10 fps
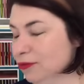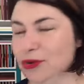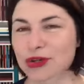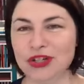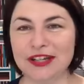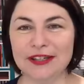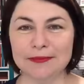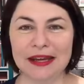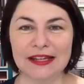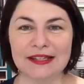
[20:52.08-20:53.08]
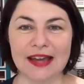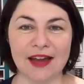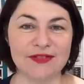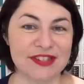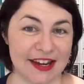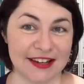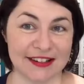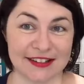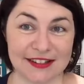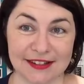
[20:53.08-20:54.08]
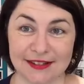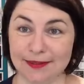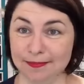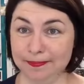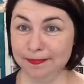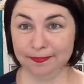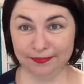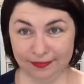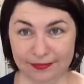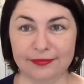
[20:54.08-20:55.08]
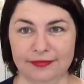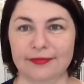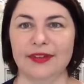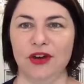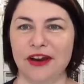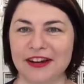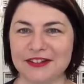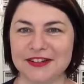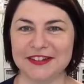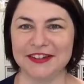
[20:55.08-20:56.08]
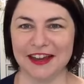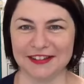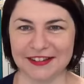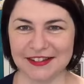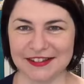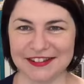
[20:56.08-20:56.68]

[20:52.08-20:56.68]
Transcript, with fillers: Rooted means have sex. Correct, yes.